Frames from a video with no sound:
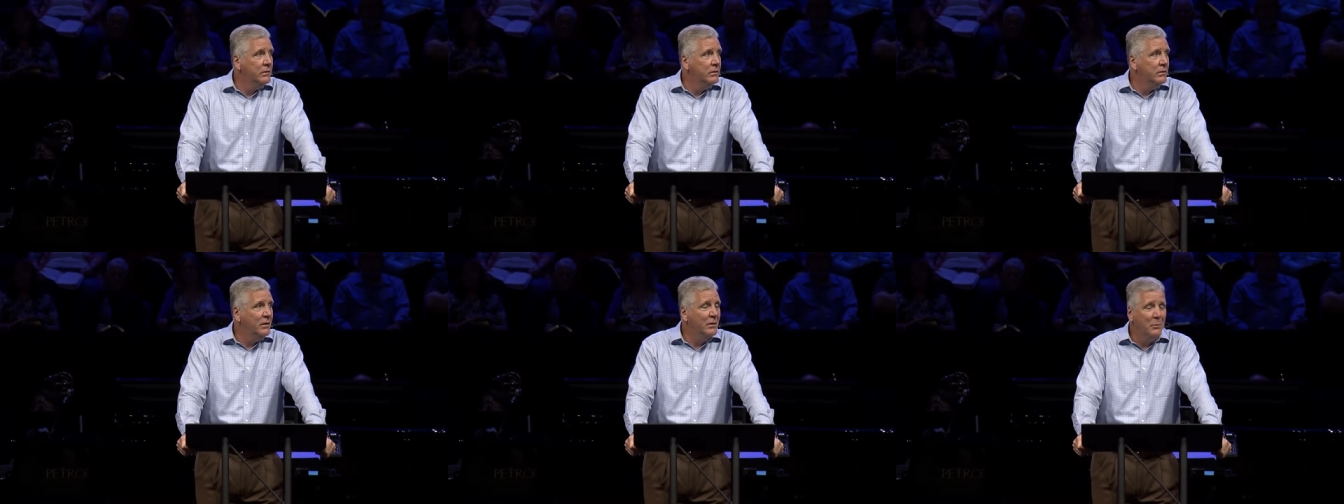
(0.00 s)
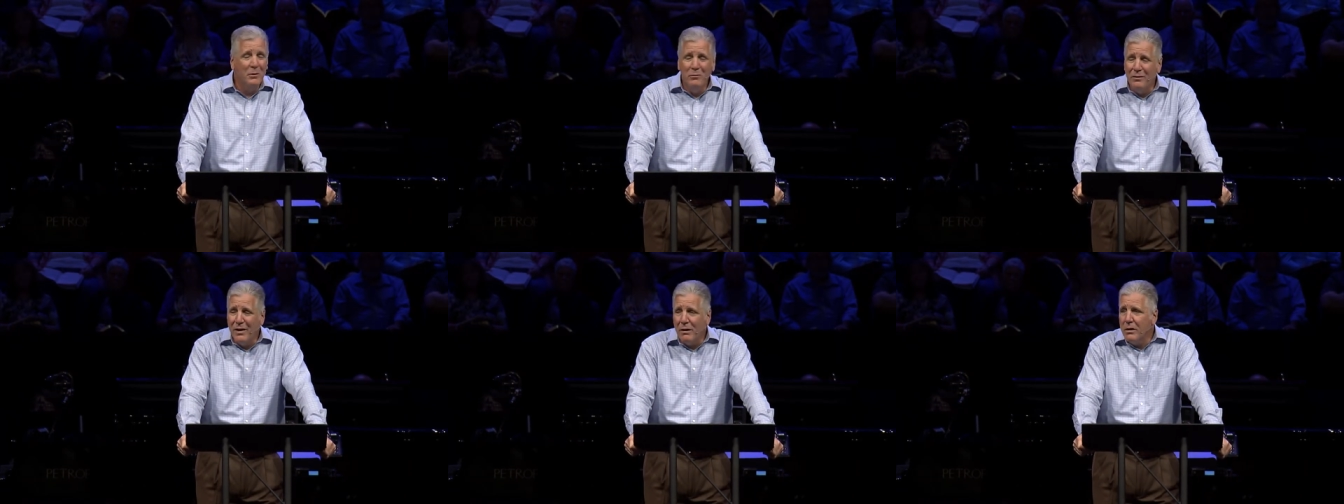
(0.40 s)
They can be
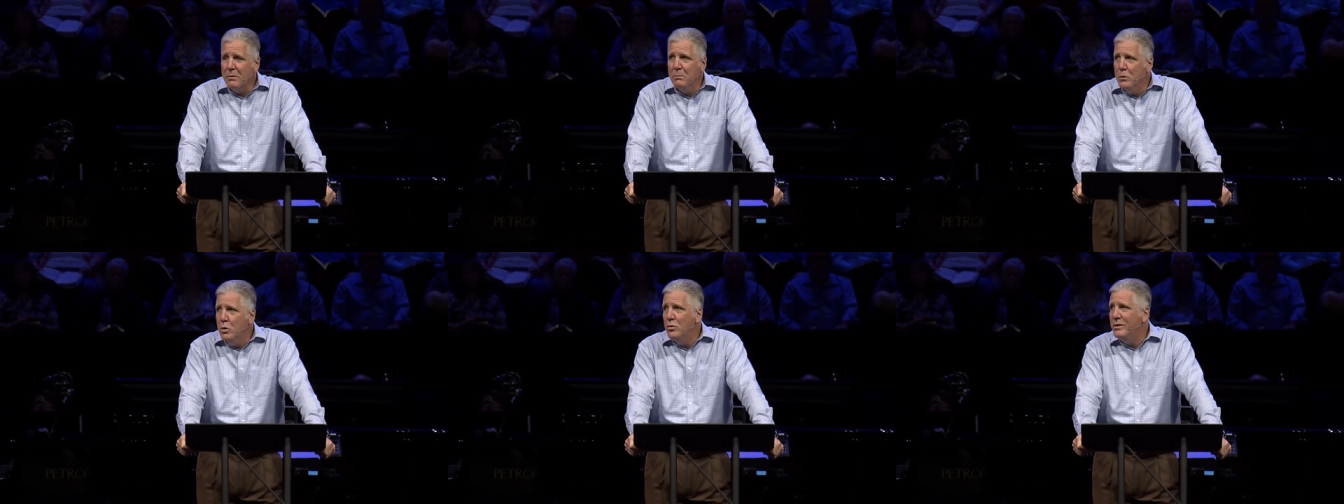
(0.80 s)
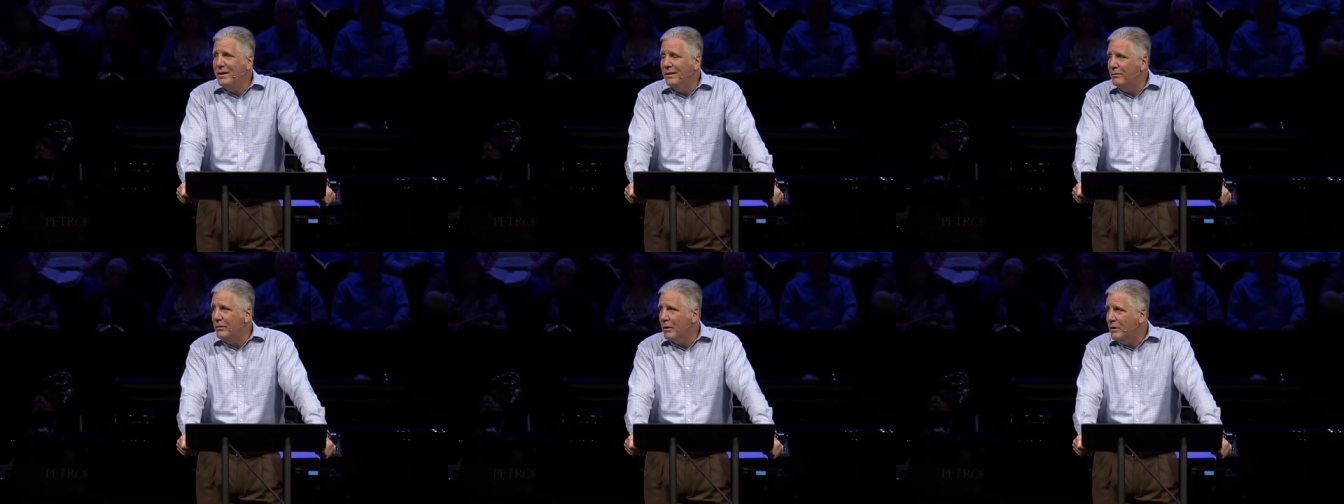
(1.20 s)
very moody
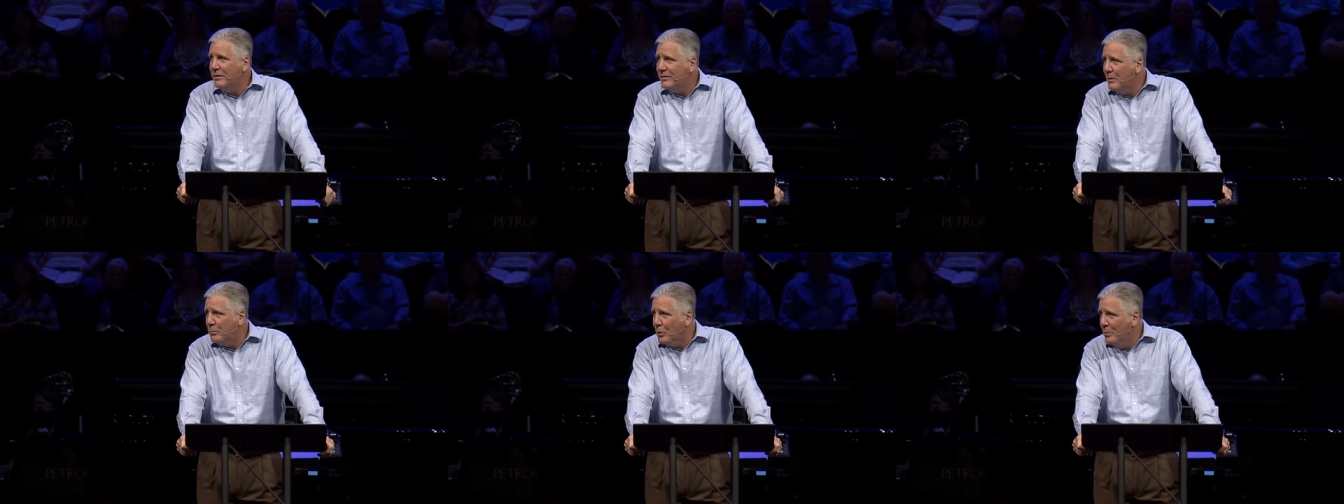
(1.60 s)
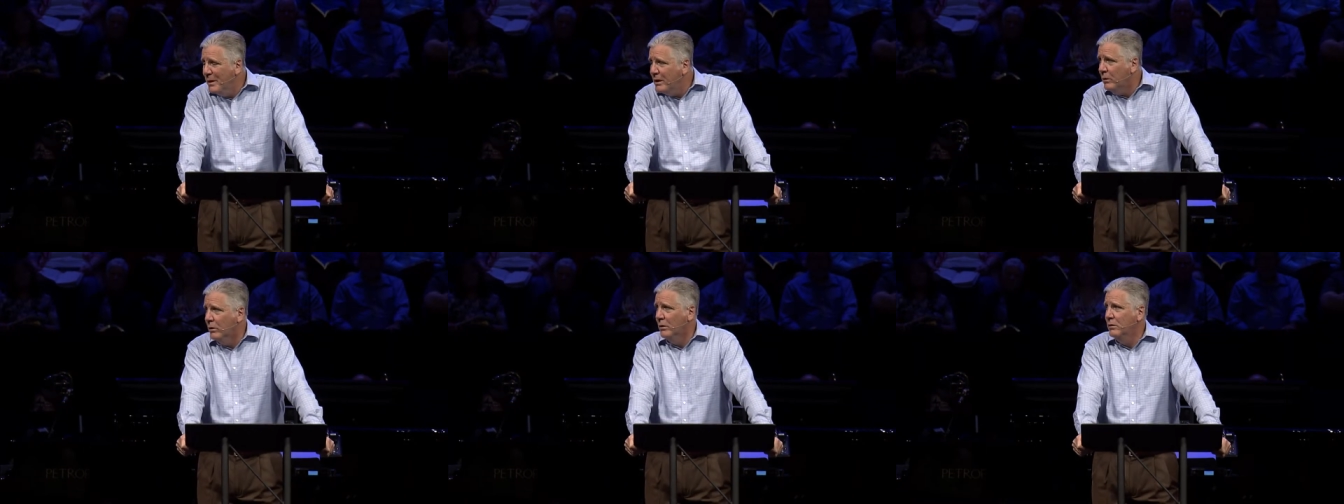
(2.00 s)
and very
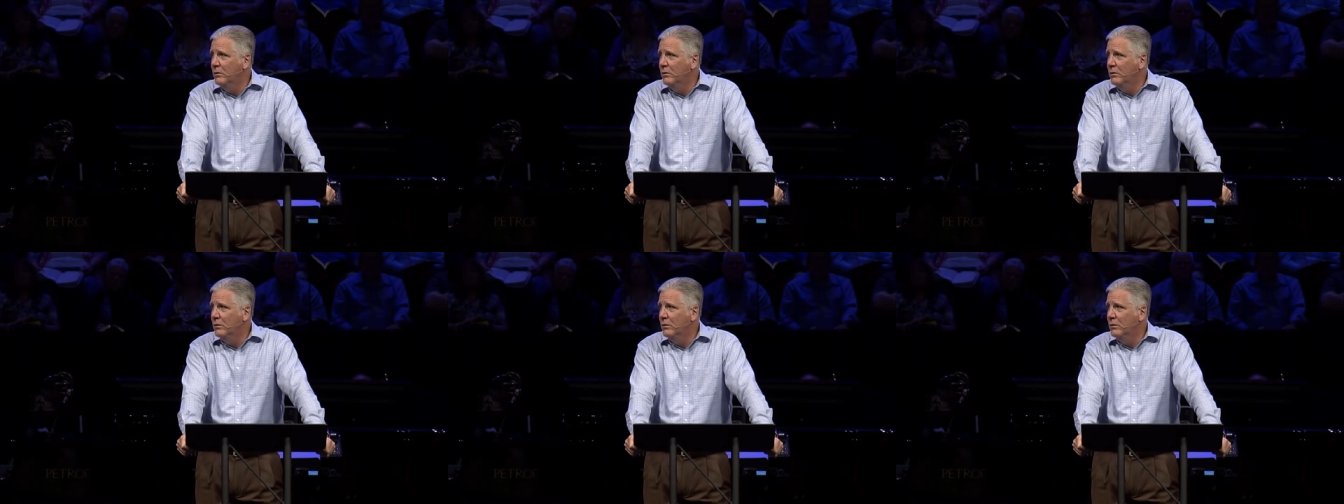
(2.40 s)
temperamental.